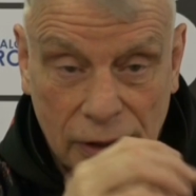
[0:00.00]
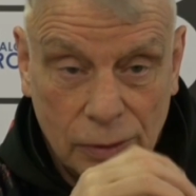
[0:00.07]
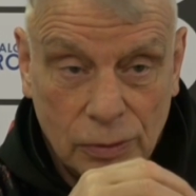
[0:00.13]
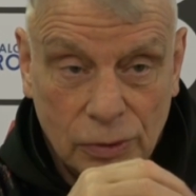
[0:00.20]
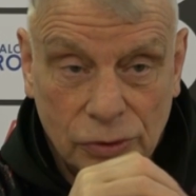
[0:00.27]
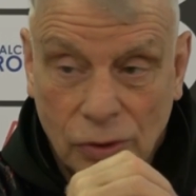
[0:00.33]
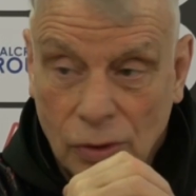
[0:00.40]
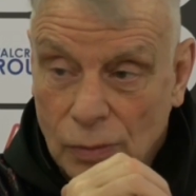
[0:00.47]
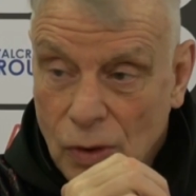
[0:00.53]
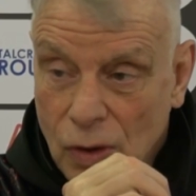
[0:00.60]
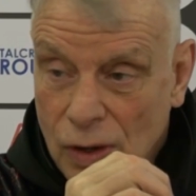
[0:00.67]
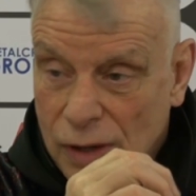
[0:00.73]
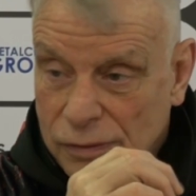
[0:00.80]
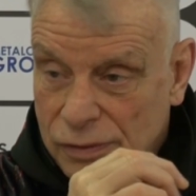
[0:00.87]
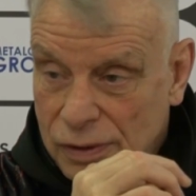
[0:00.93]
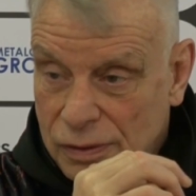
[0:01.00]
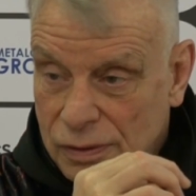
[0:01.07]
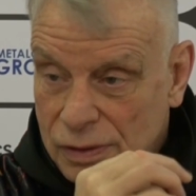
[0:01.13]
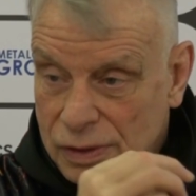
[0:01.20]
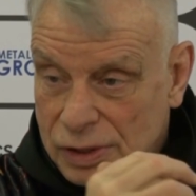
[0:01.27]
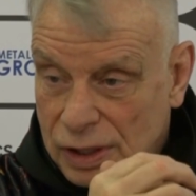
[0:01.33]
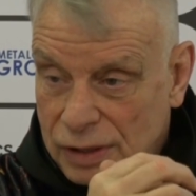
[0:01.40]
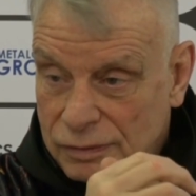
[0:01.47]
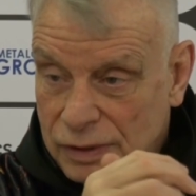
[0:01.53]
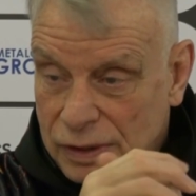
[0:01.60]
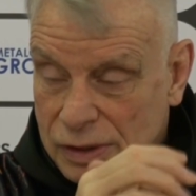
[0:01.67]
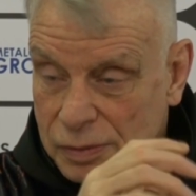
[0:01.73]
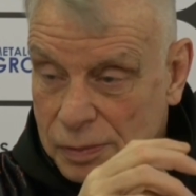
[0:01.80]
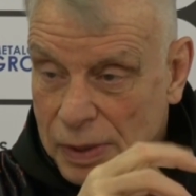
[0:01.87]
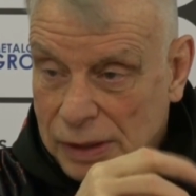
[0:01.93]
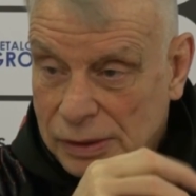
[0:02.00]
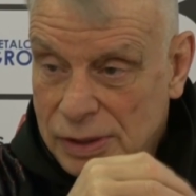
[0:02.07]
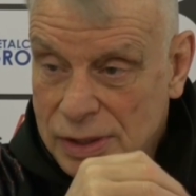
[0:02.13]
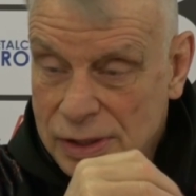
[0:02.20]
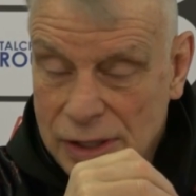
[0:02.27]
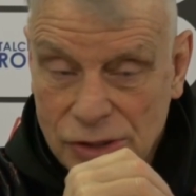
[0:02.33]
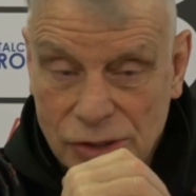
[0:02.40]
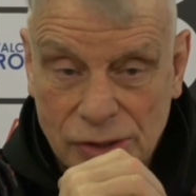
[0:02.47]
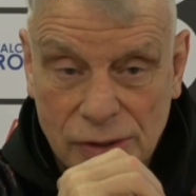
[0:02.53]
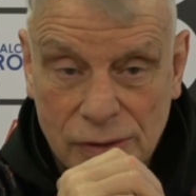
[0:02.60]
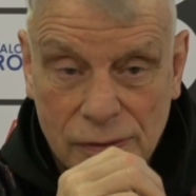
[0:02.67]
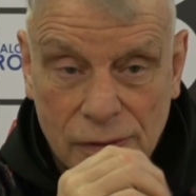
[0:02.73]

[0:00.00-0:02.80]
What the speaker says: we'll know more after this evening's practice session.